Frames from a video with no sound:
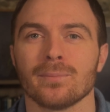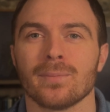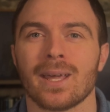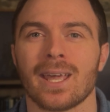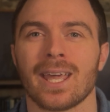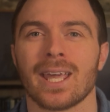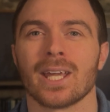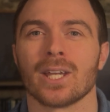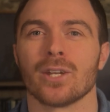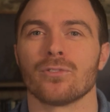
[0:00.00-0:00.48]

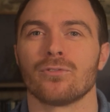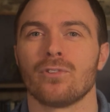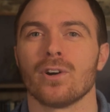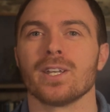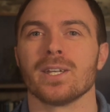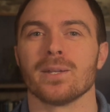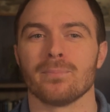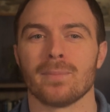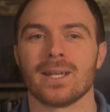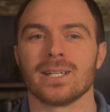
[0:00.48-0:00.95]
and
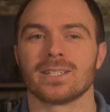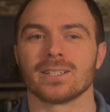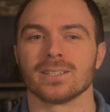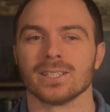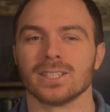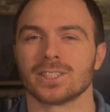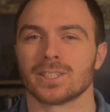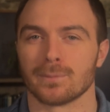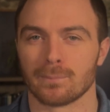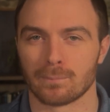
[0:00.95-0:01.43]

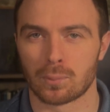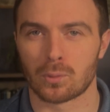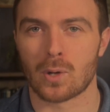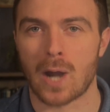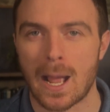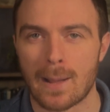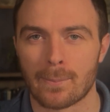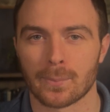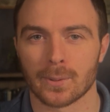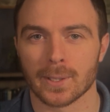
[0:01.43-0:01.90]
fundamentalism
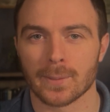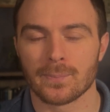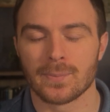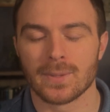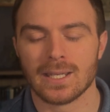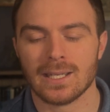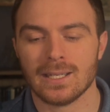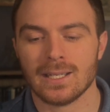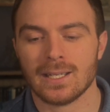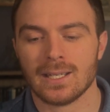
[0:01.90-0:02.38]
proper.
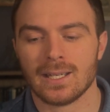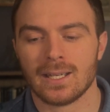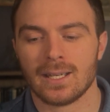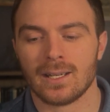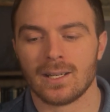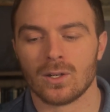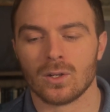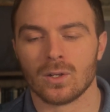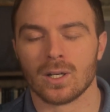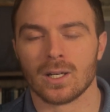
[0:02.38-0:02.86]

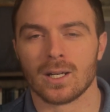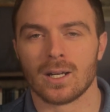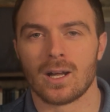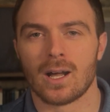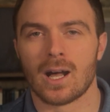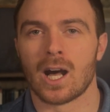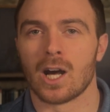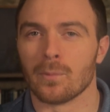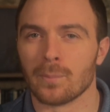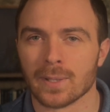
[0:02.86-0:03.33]

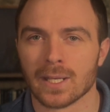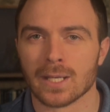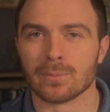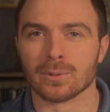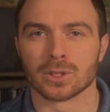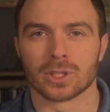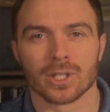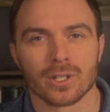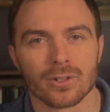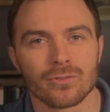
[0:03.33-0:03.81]
I'll be
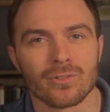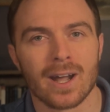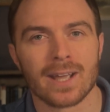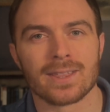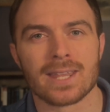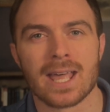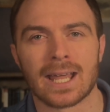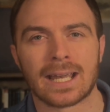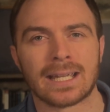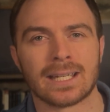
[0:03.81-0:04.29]
able to define
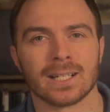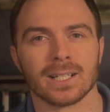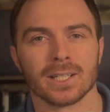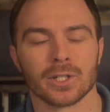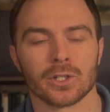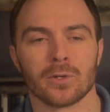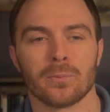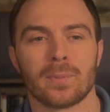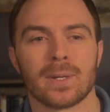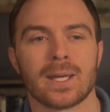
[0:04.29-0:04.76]
that in a
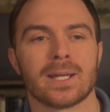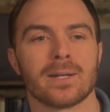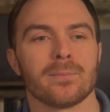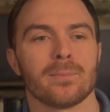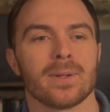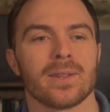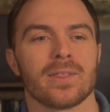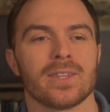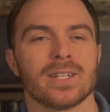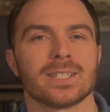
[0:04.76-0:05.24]
little bit,
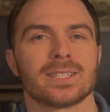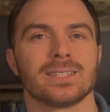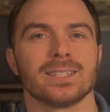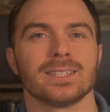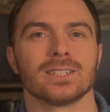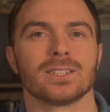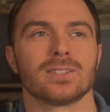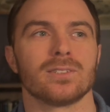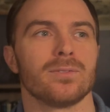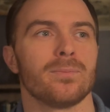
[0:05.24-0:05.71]
but this
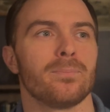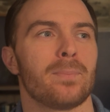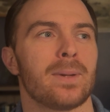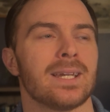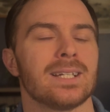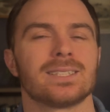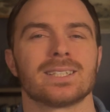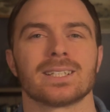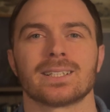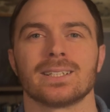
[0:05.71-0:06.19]
is
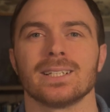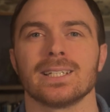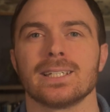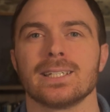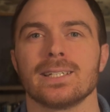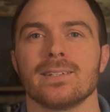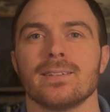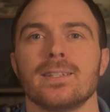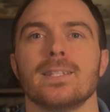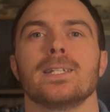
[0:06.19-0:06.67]

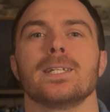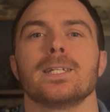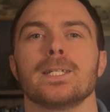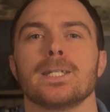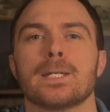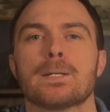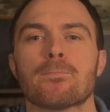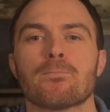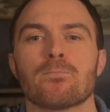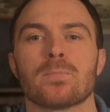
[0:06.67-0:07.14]
basically
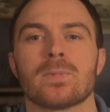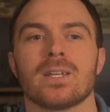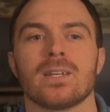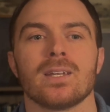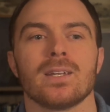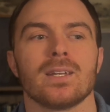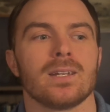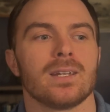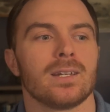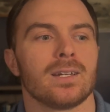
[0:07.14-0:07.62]
the
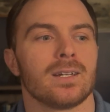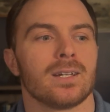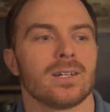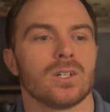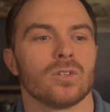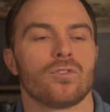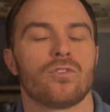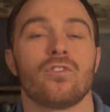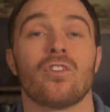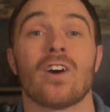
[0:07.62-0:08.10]

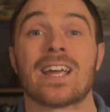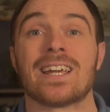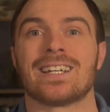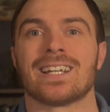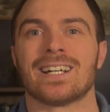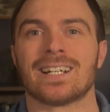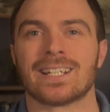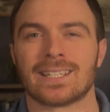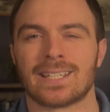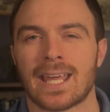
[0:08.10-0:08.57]
fight
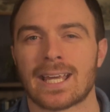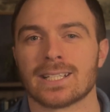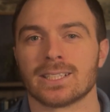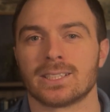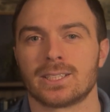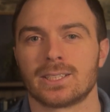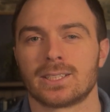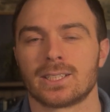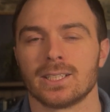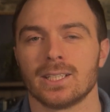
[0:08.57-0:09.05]

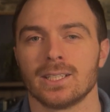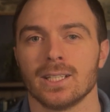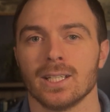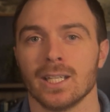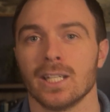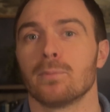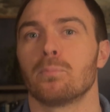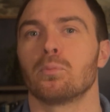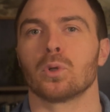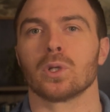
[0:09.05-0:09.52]
against
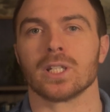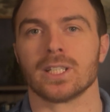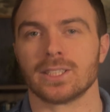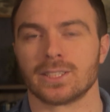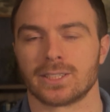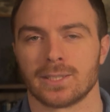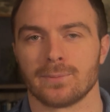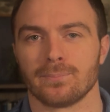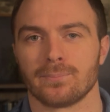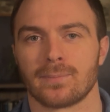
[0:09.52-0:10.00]

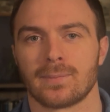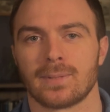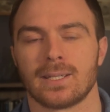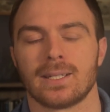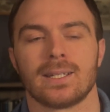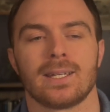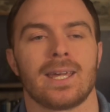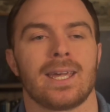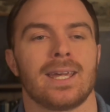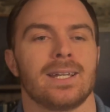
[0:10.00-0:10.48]
liberalism
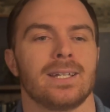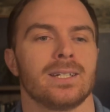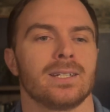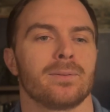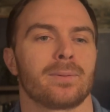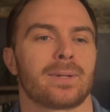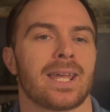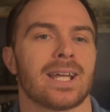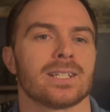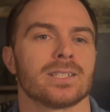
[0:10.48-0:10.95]
and
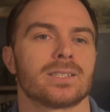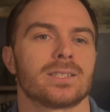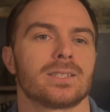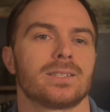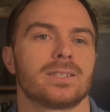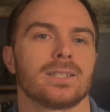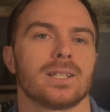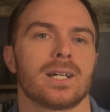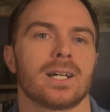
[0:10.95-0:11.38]
against